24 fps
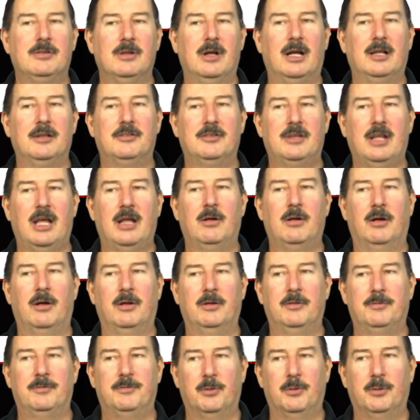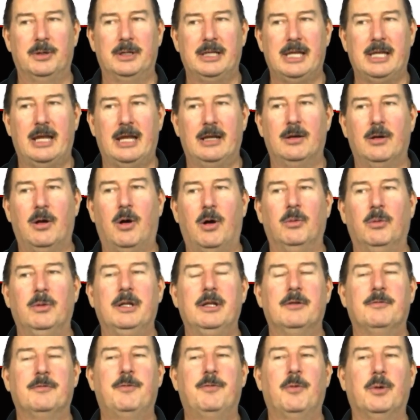not set on the FortiGate. Only
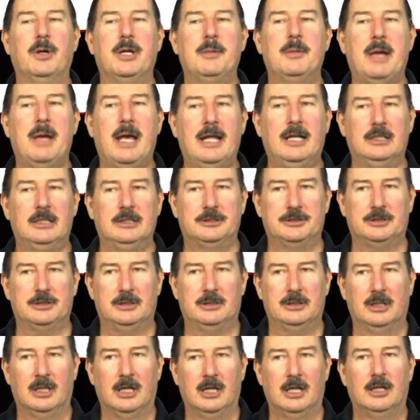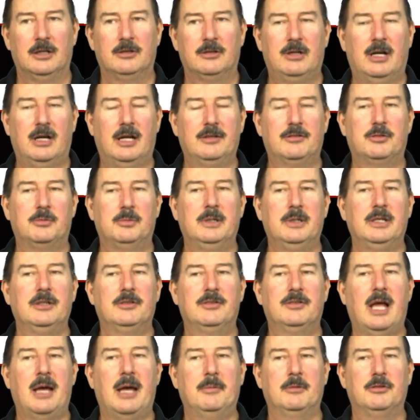the 40 manager tries to
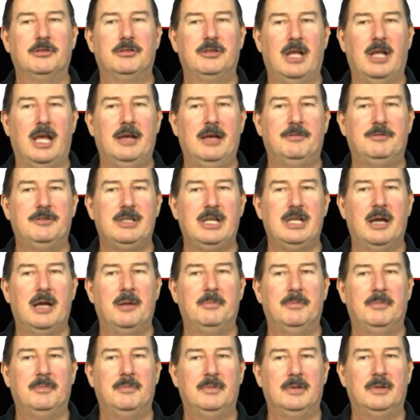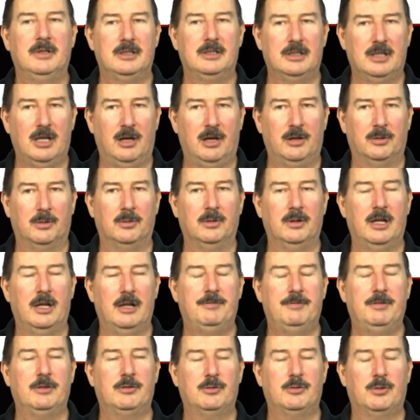reestablish the FGM tunnel
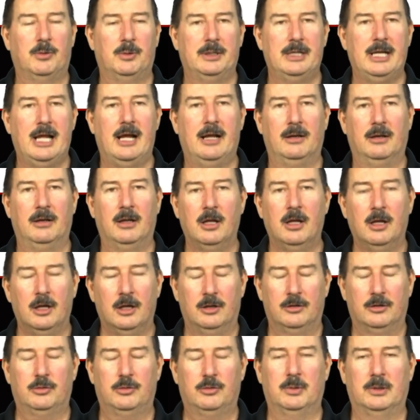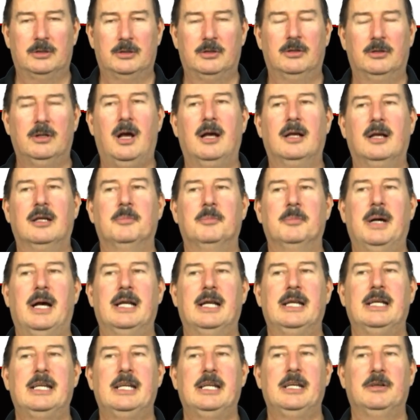if it's torn down. So what they're talking
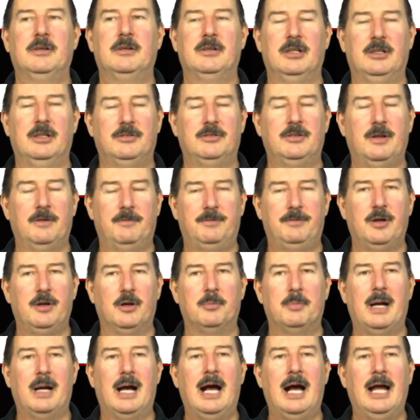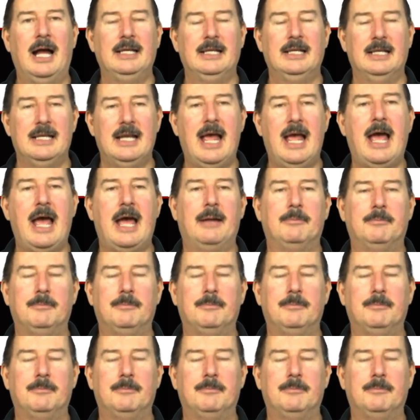about here is if you're behind a NAT,